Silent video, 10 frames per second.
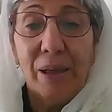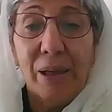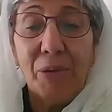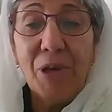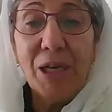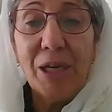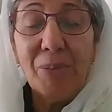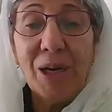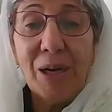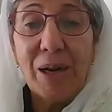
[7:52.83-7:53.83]
We
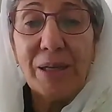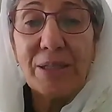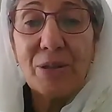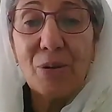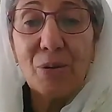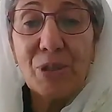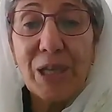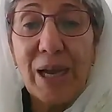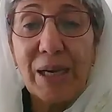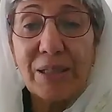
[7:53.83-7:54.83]
criminalized those
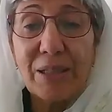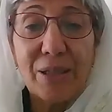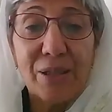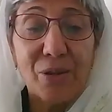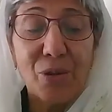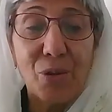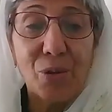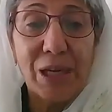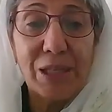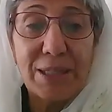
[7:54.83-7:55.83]
acts through
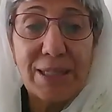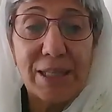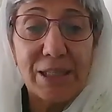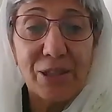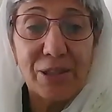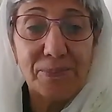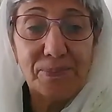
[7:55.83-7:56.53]
legislation.